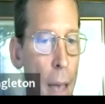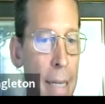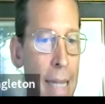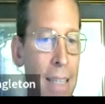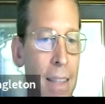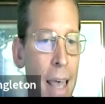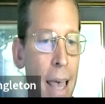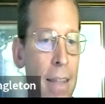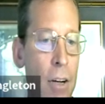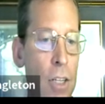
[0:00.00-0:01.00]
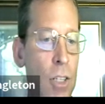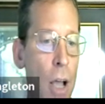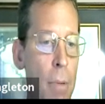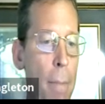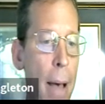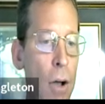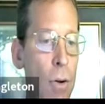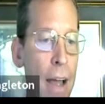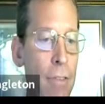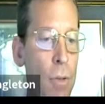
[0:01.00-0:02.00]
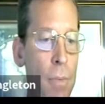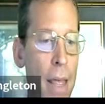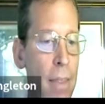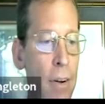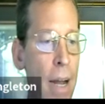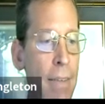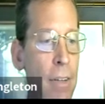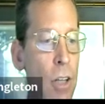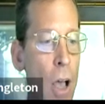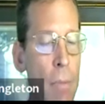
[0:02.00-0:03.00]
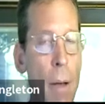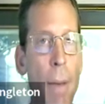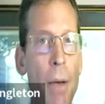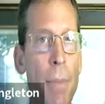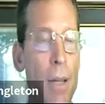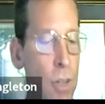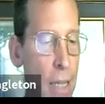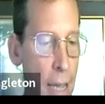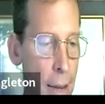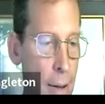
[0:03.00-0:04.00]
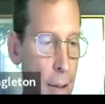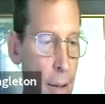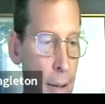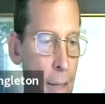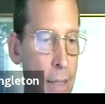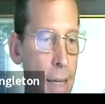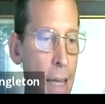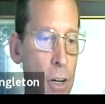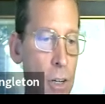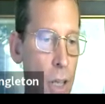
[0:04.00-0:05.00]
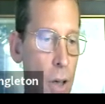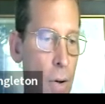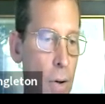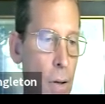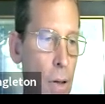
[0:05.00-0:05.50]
I mean, that's then, they're just talking about biographical, but they're not even talking about biometric yet. That's ten years ago.